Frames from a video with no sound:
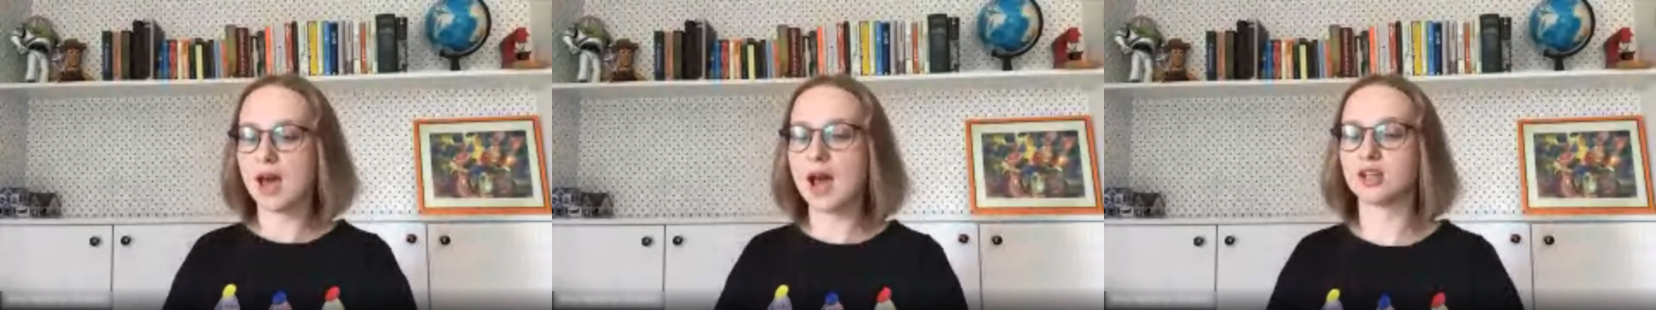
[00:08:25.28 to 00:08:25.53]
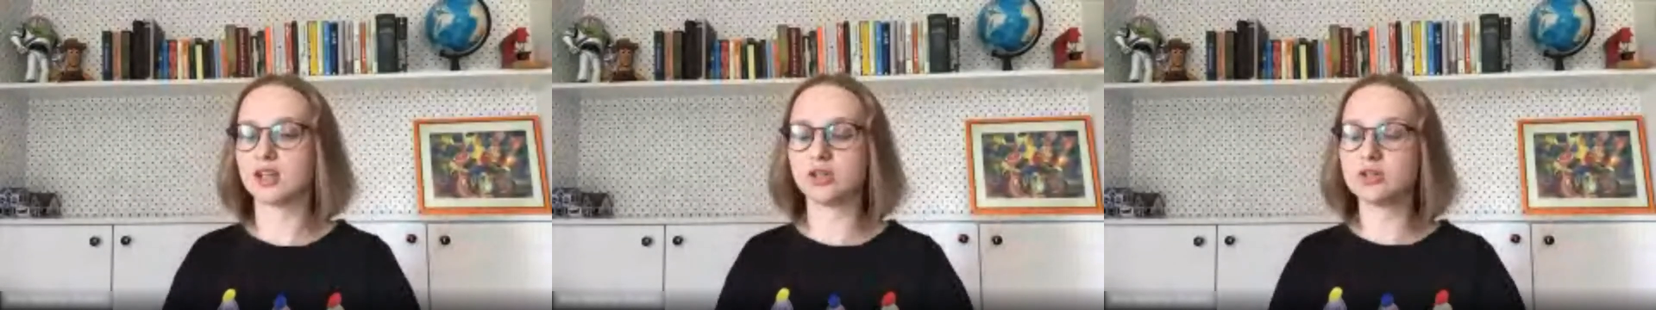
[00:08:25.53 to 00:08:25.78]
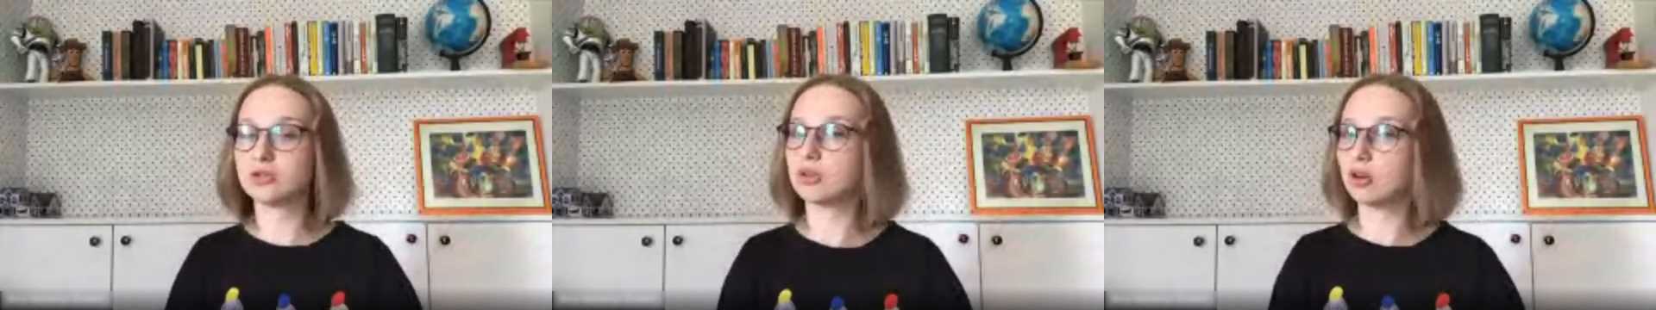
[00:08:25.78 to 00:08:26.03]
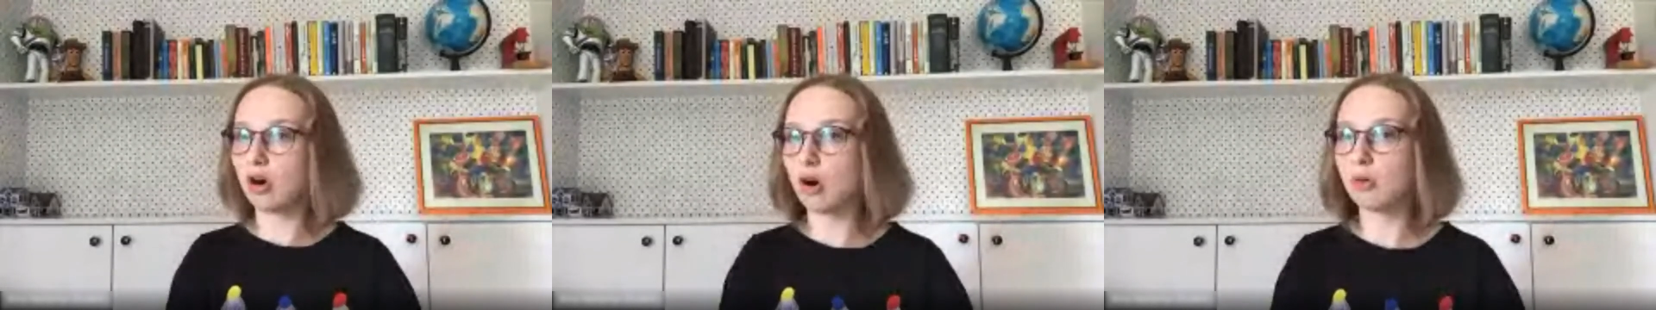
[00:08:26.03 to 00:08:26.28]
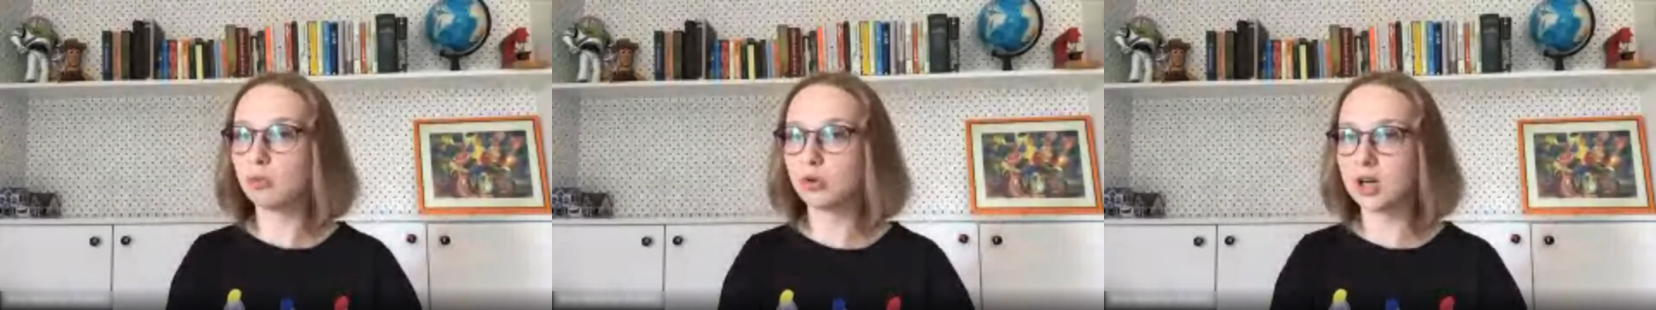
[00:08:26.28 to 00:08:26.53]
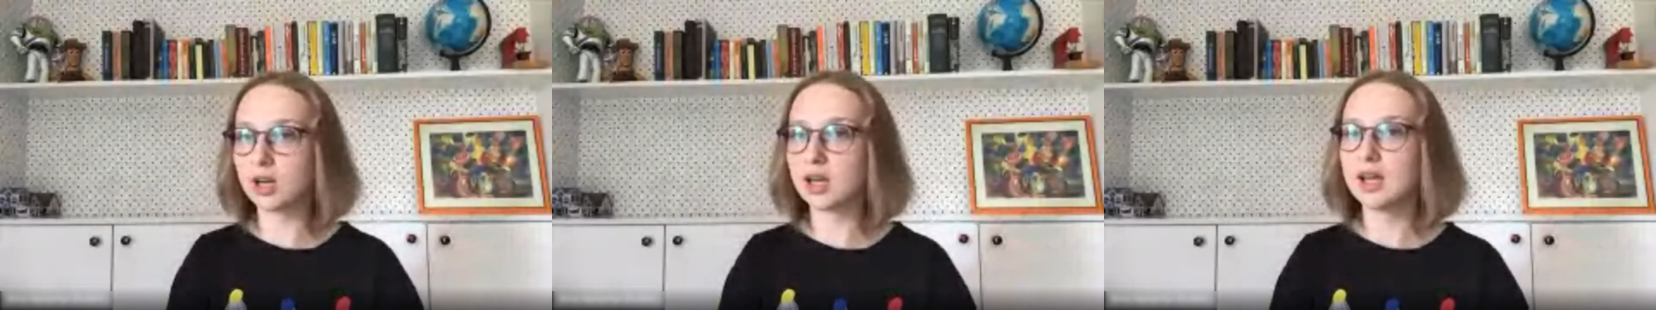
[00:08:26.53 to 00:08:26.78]
actually do your
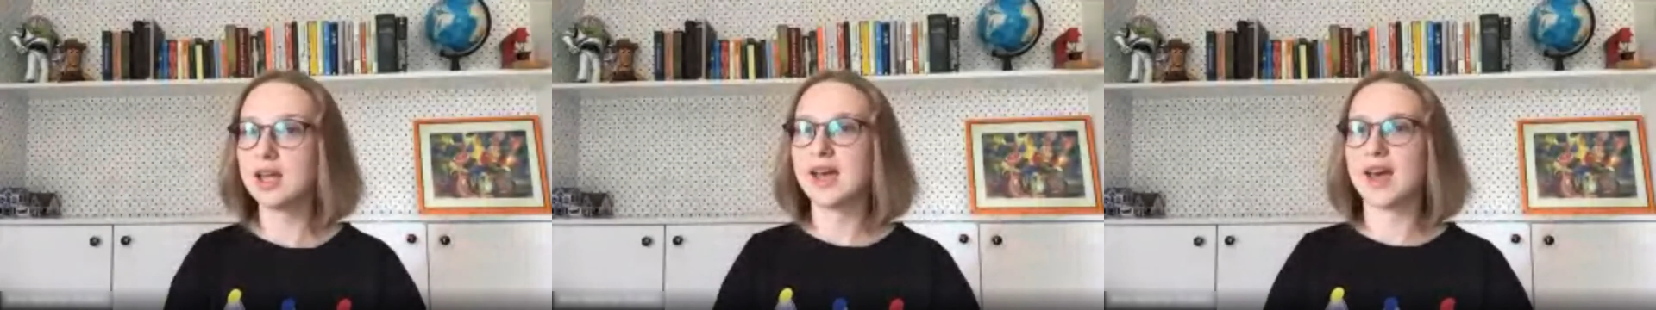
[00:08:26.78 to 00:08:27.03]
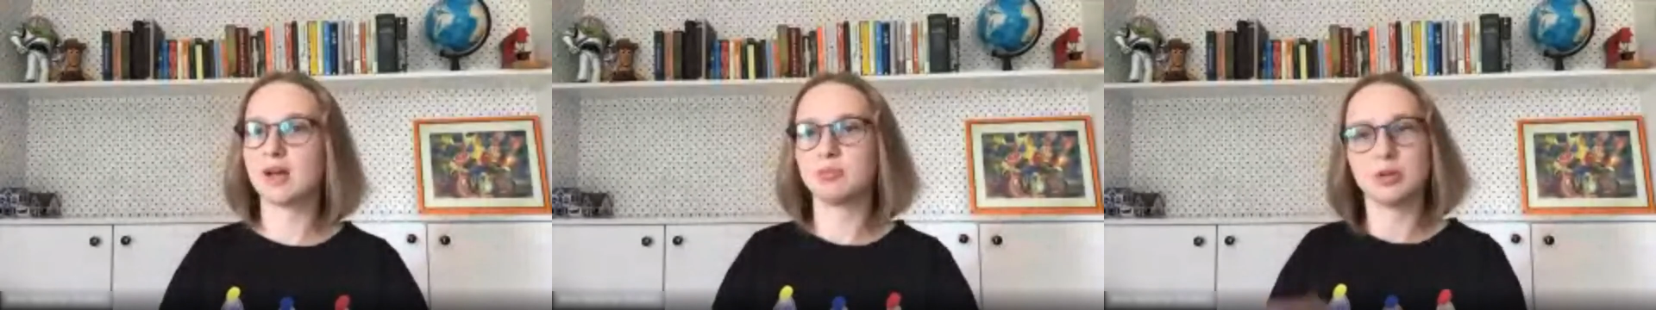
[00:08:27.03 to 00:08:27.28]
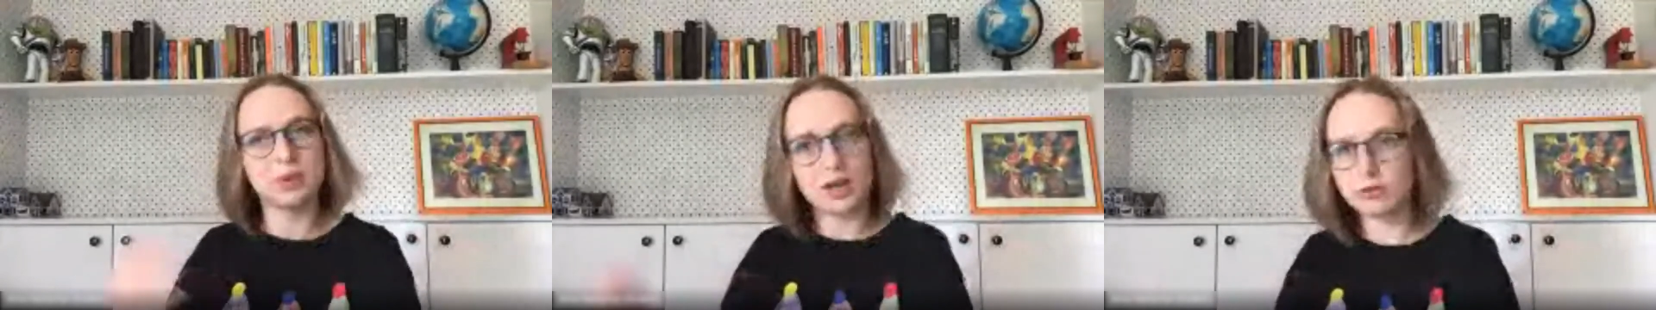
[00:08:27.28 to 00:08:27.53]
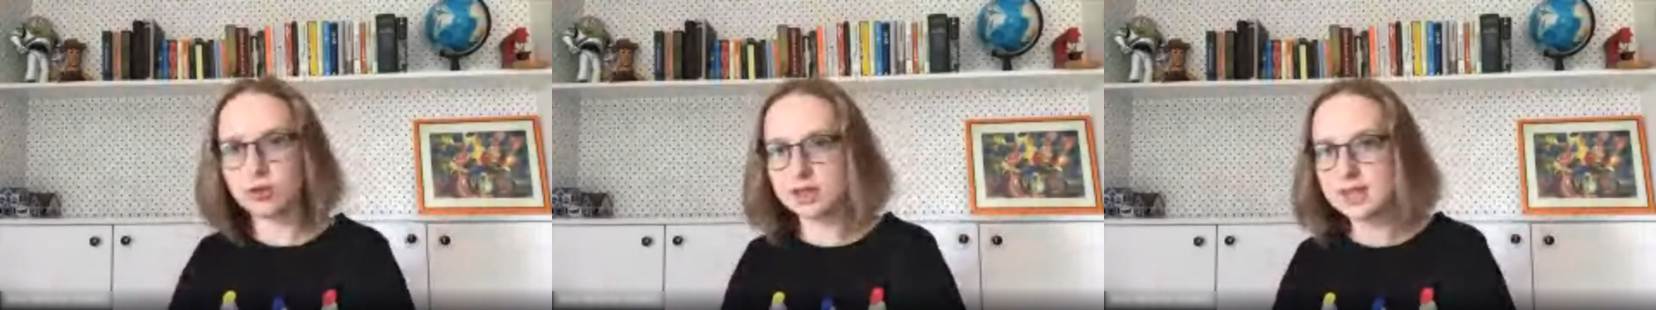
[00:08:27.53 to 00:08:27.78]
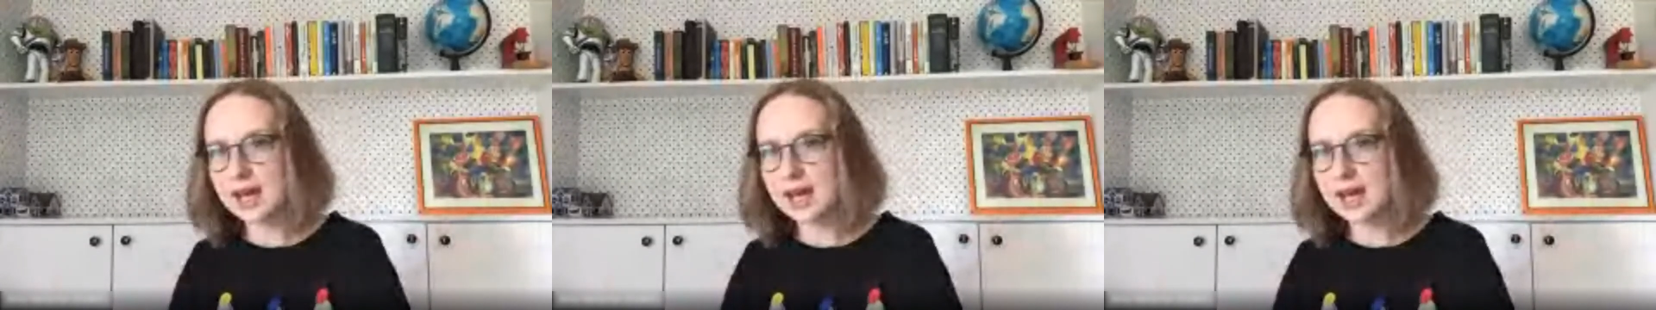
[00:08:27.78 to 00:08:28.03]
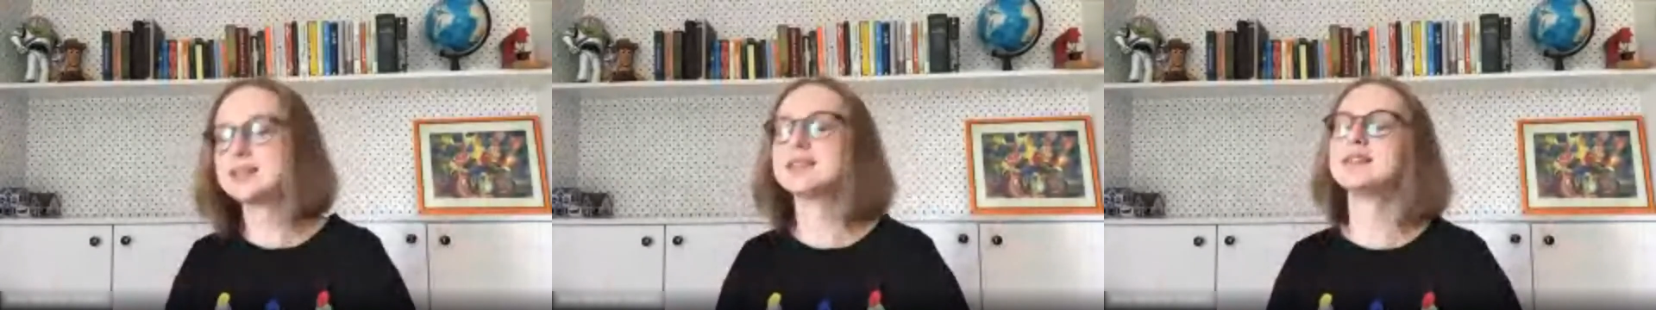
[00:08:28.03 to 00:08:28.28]
homework and prepare for the
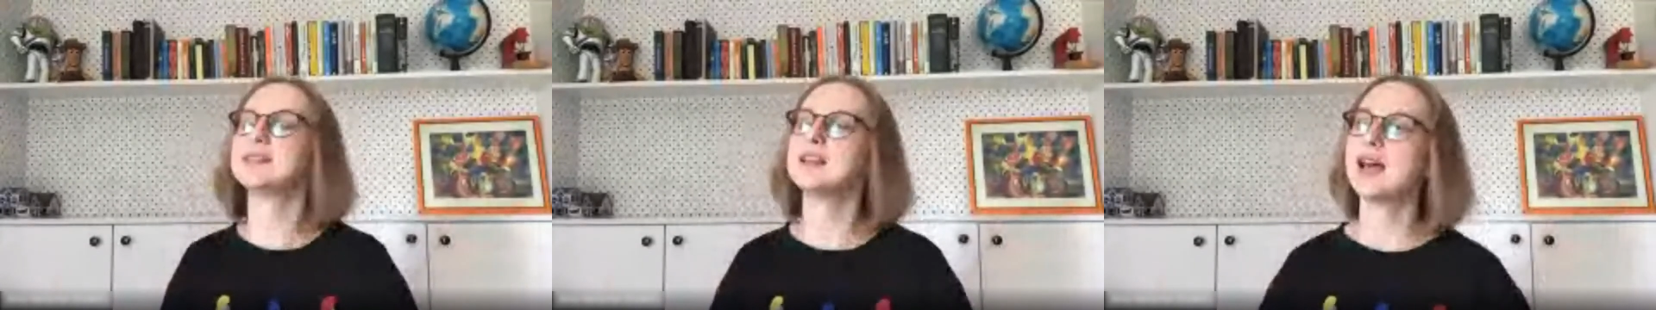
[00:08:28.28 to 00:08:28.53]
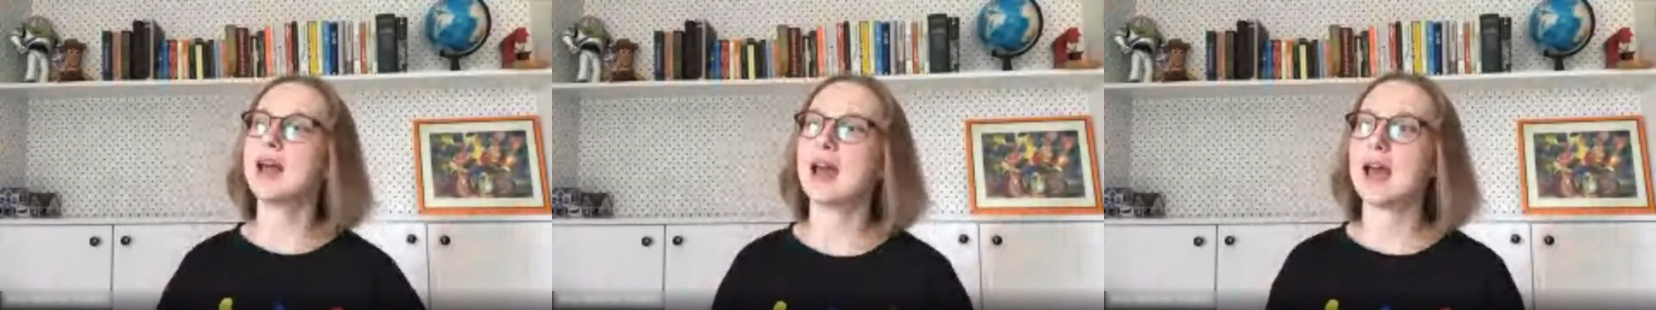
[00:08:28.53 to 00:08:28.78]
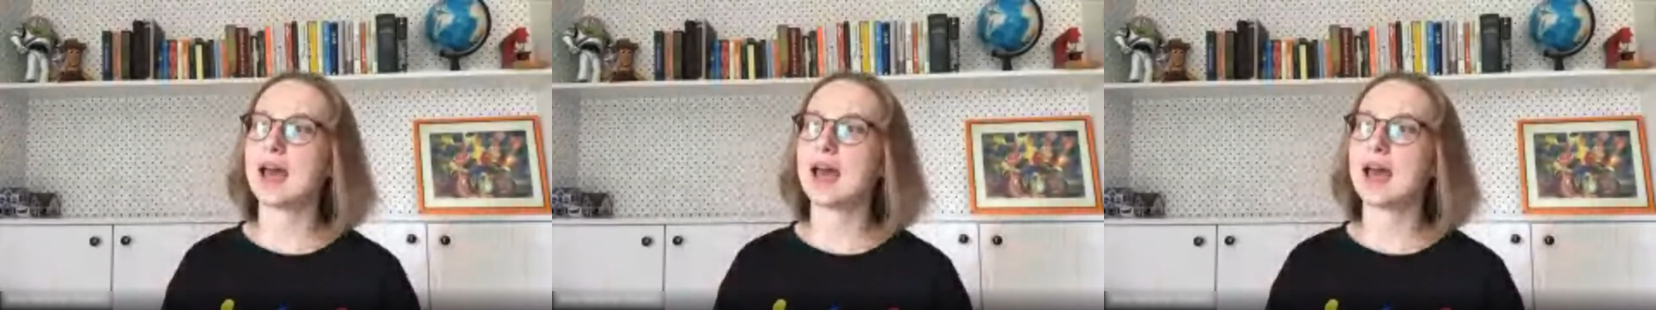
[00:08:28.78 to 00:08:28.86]
tests.